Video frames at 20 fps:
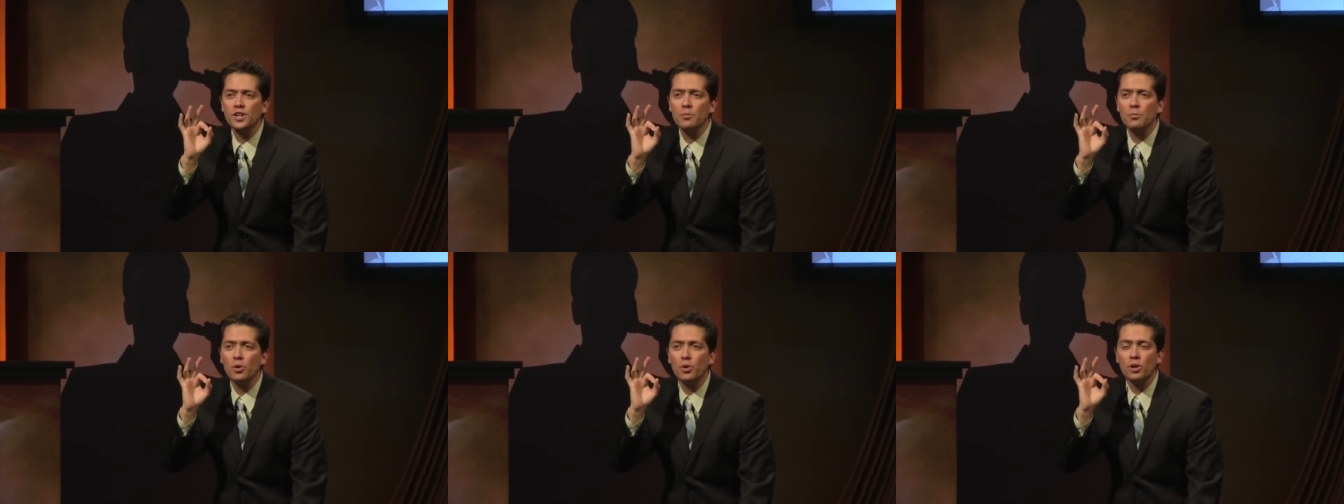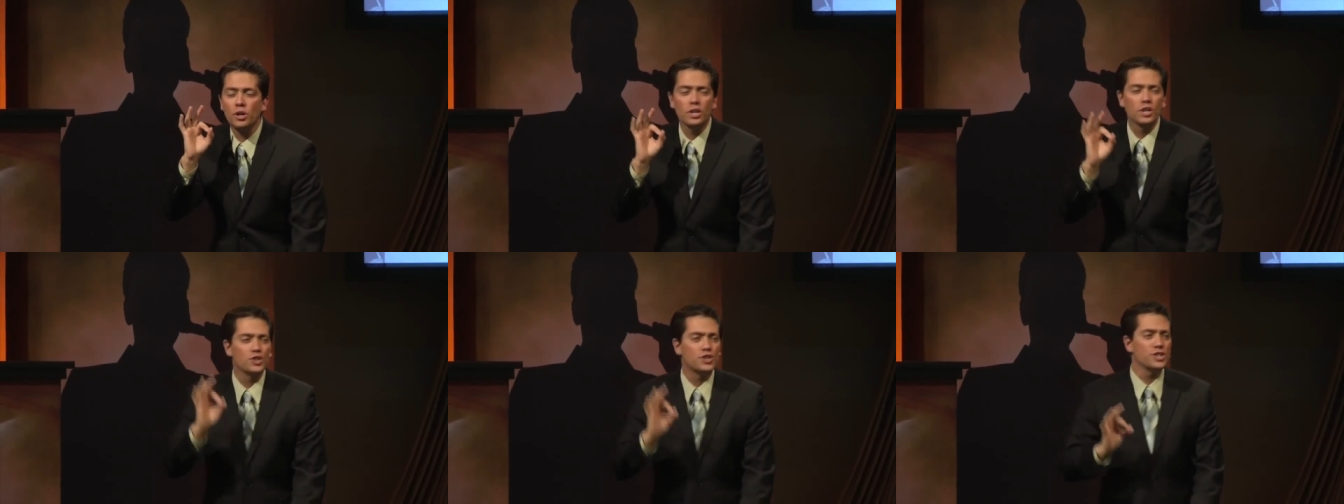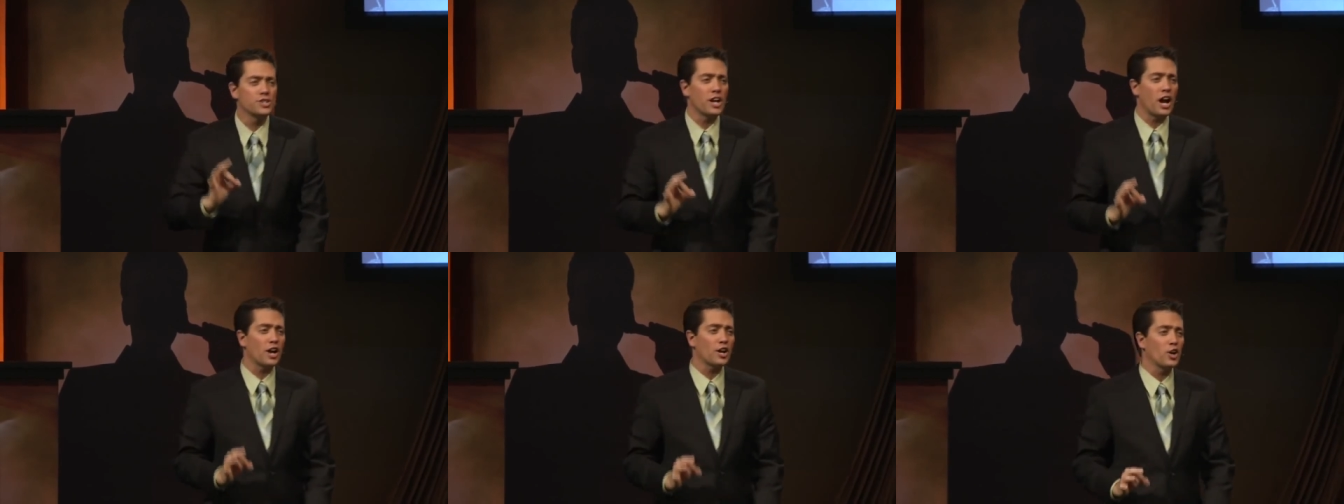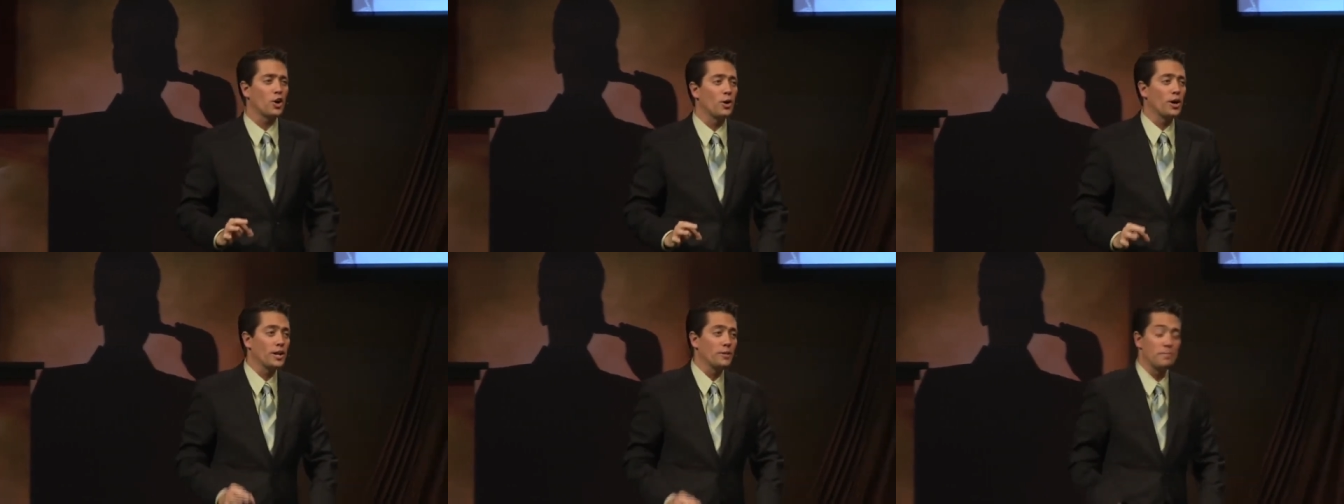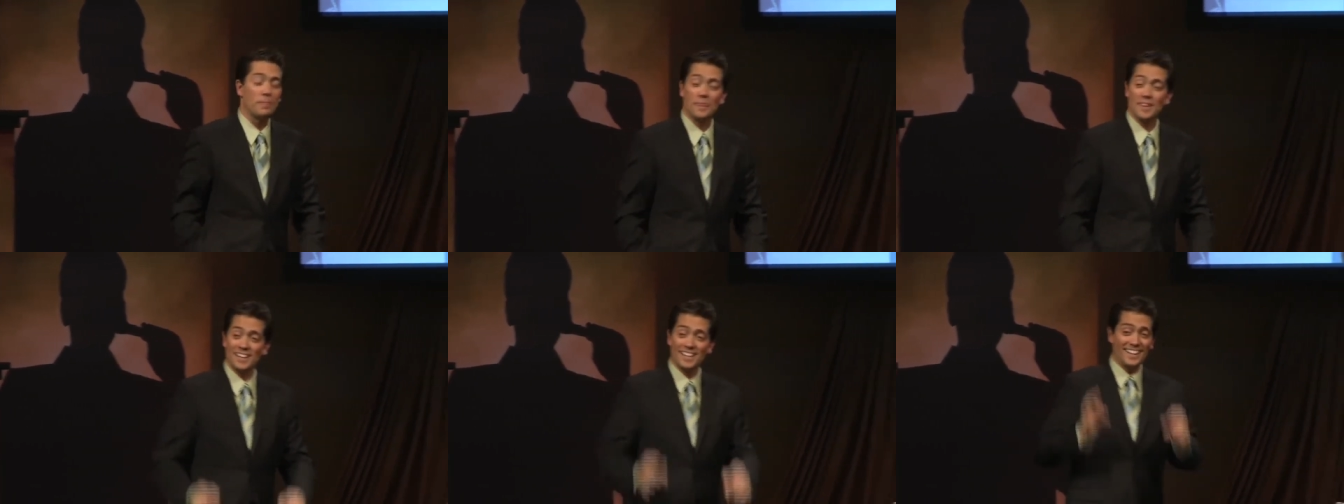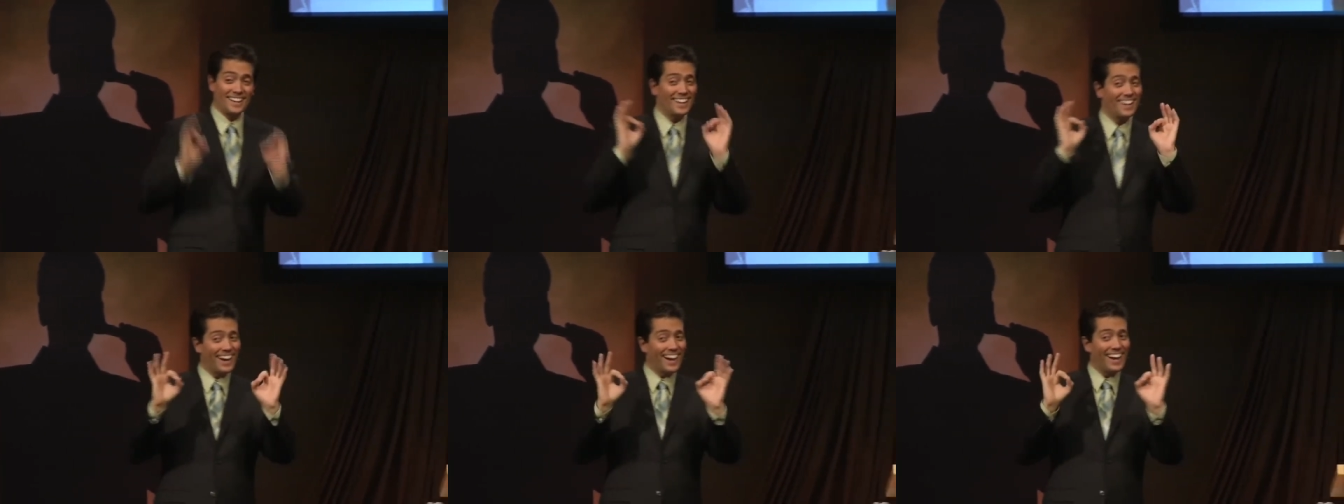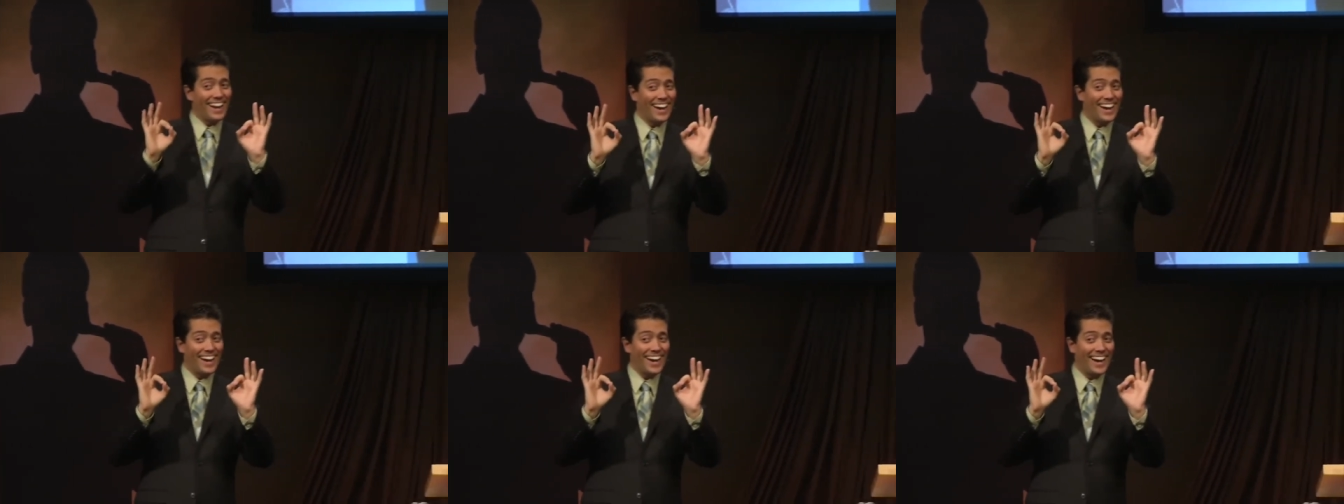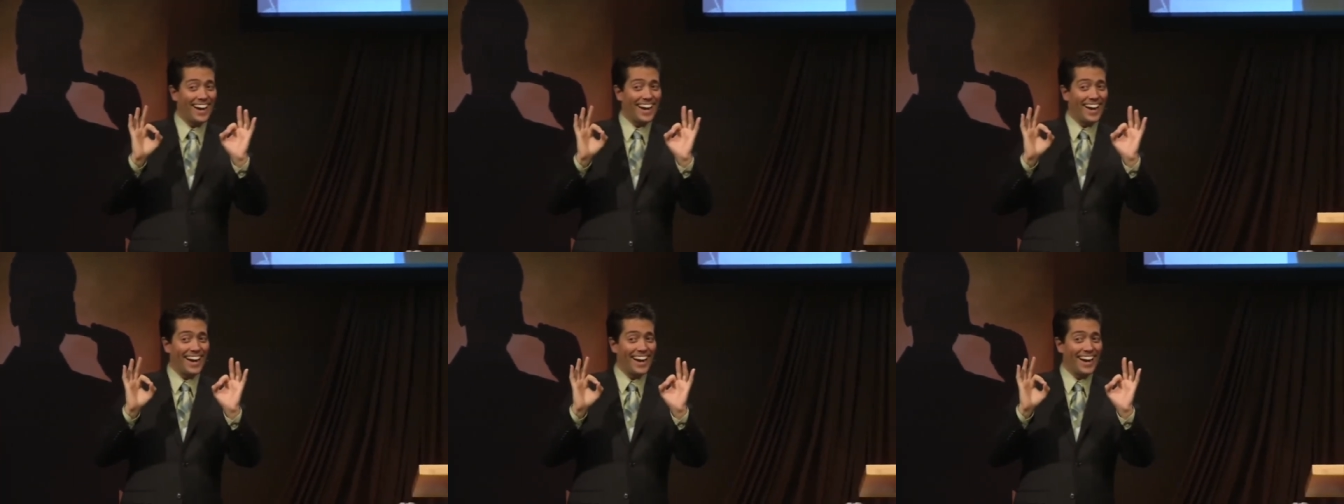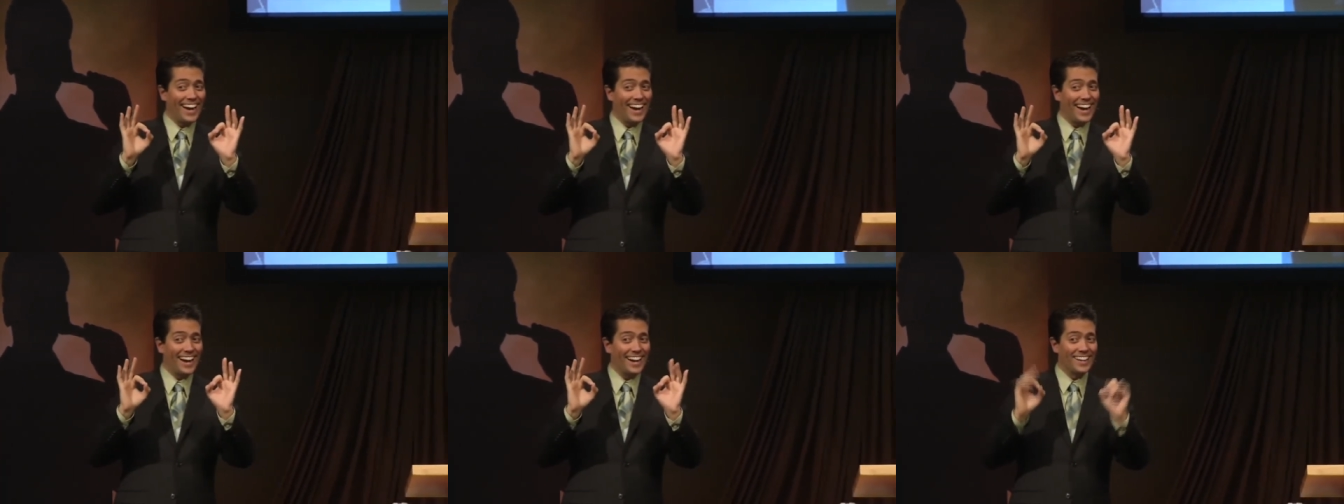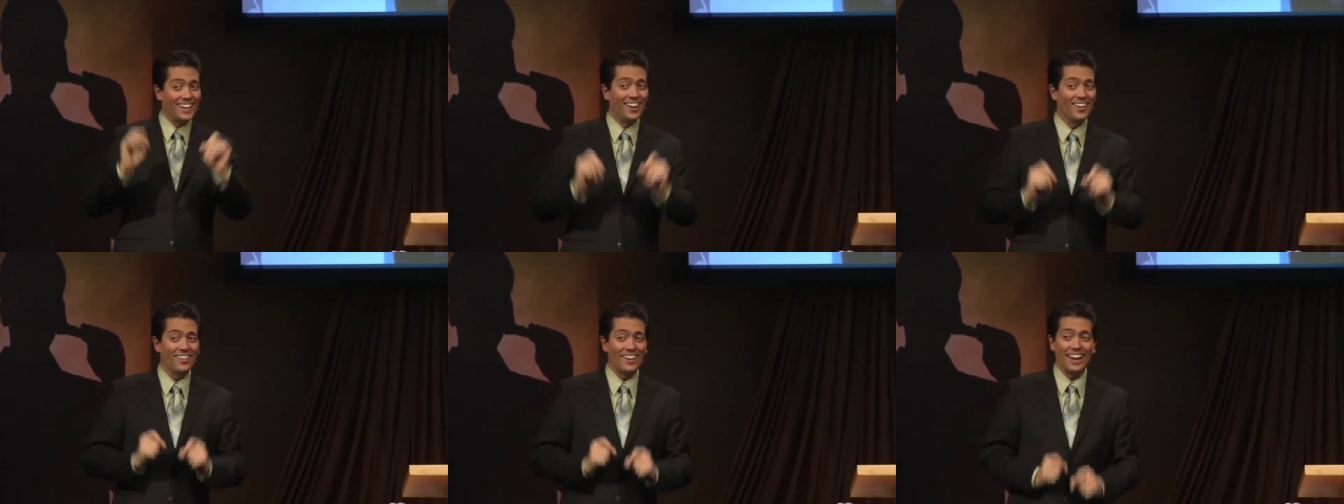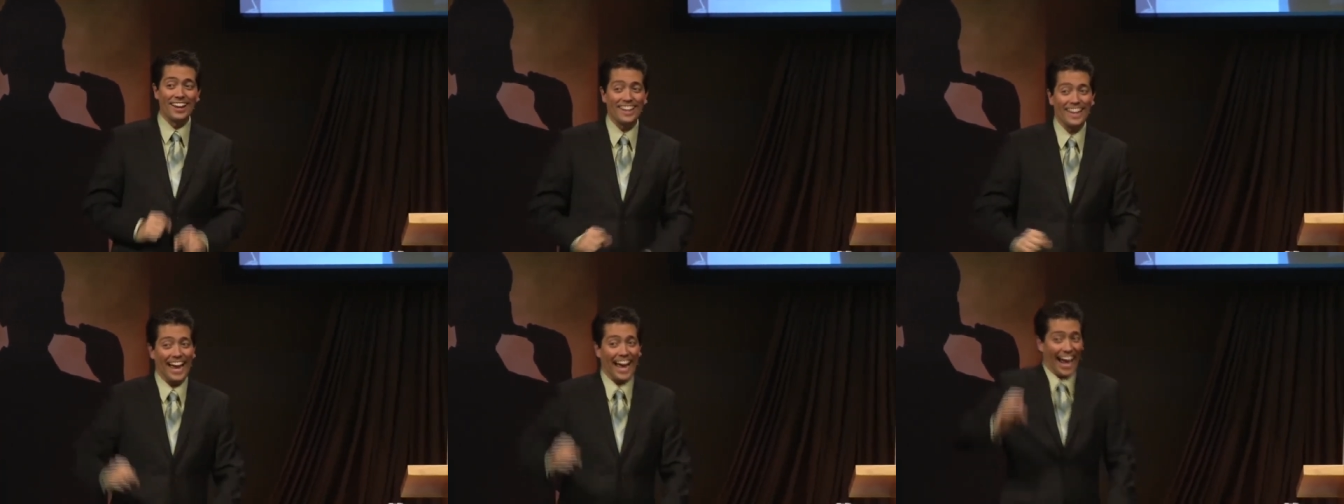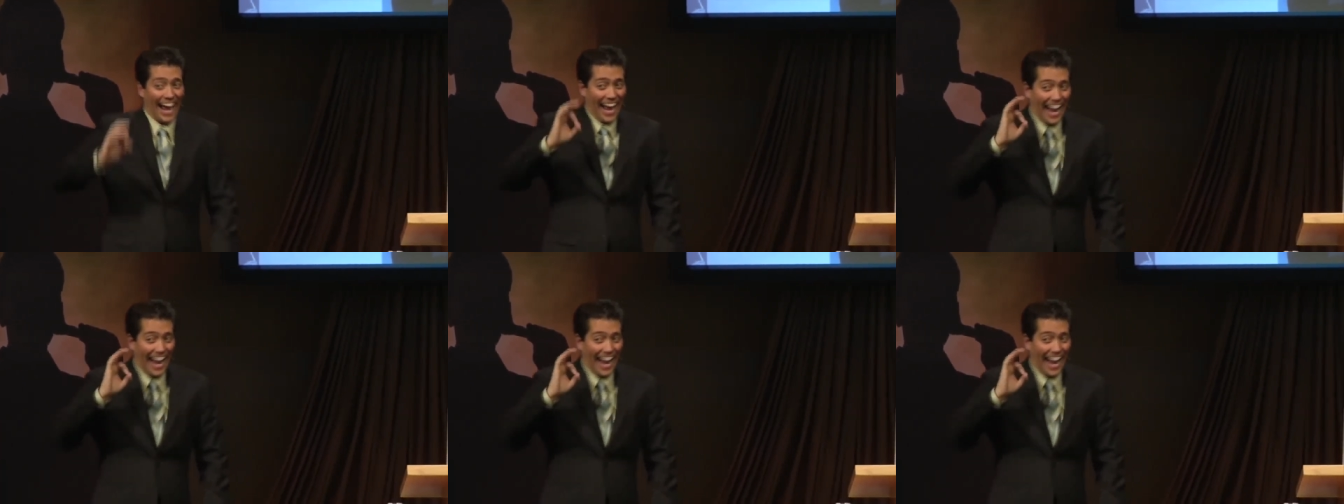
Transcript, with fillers: symbol. She's not going, you know, like,